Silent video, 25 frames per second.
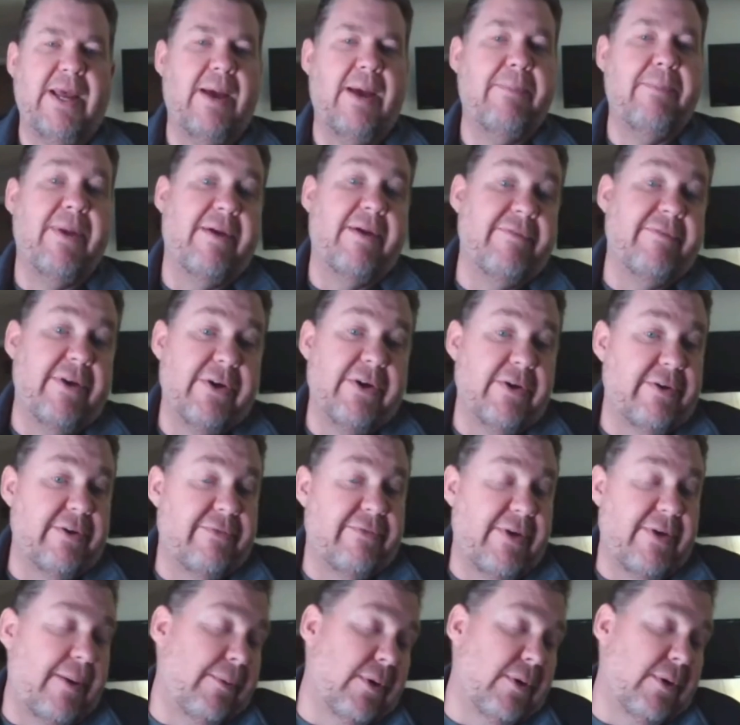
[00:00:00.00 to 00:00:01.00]
I'm not very good at
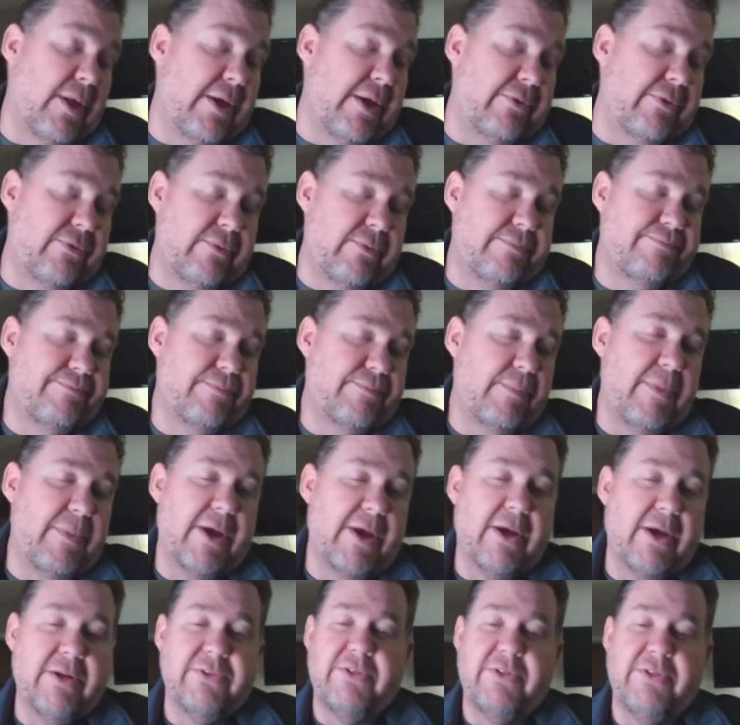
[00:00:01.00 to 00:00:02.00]
fiberglass. I'm not
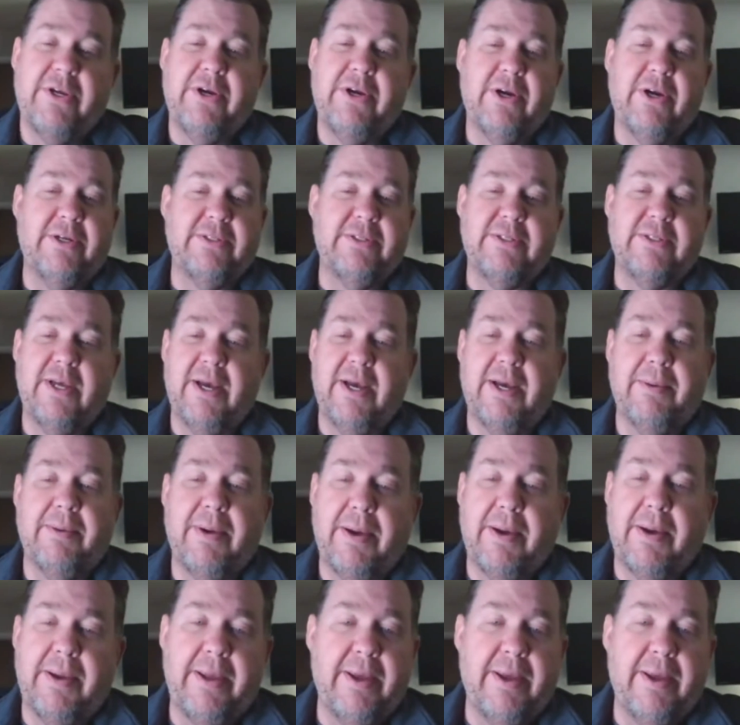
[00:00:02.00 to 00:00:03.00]
gonna sit here and say
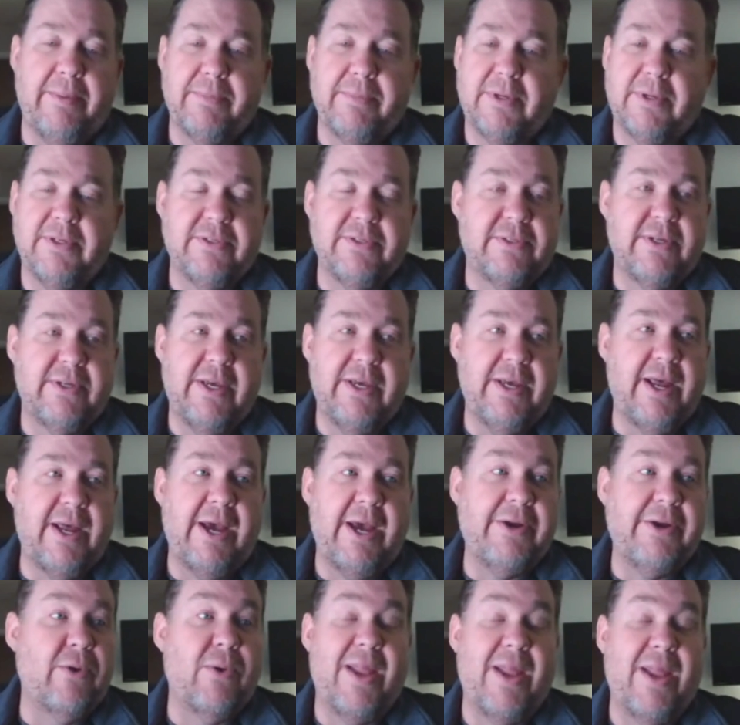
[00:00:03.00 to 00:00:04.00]
I am, because I
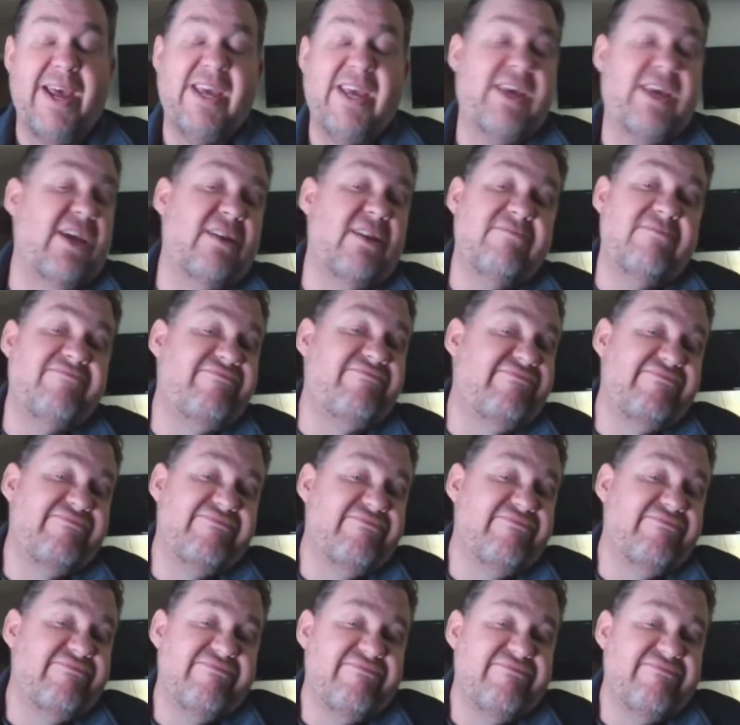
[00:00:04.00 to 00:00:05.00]
don't like it.
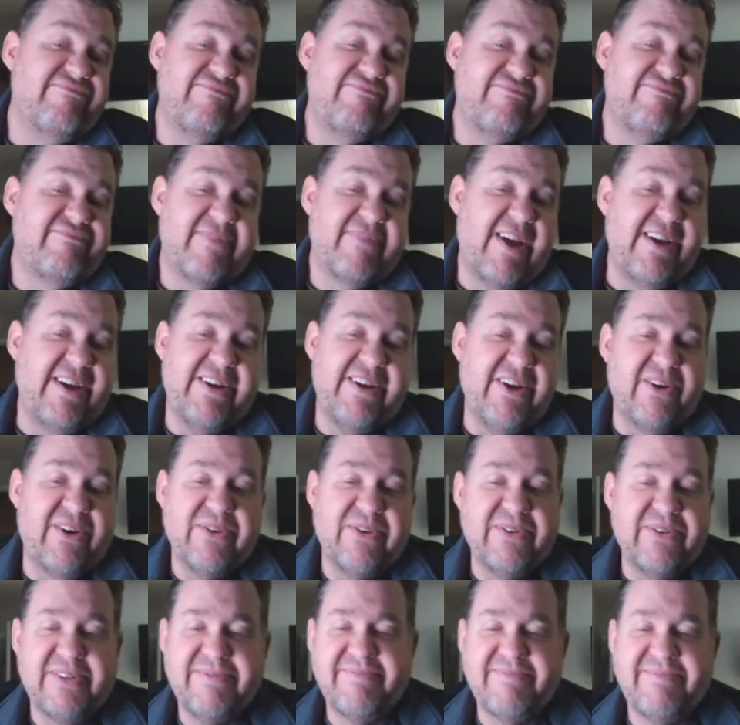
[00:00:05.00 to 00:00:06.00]
I
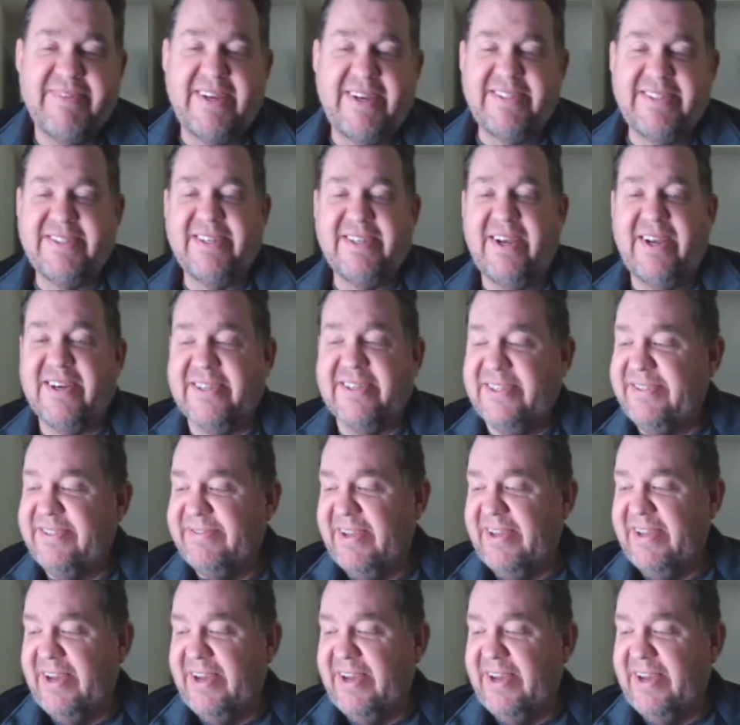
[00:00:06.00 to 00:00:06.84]
don't. It sucks.